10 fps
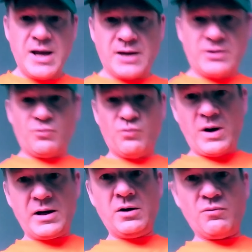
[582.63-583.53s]
And they're
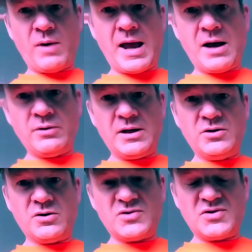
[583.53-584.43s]
running around in
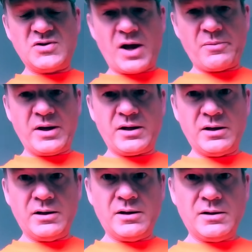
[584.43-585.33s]
your stomach,
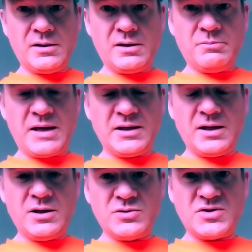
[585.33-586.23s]

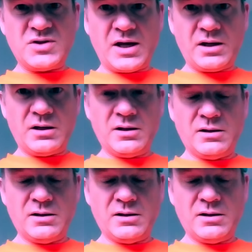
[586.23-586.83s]
making you sick.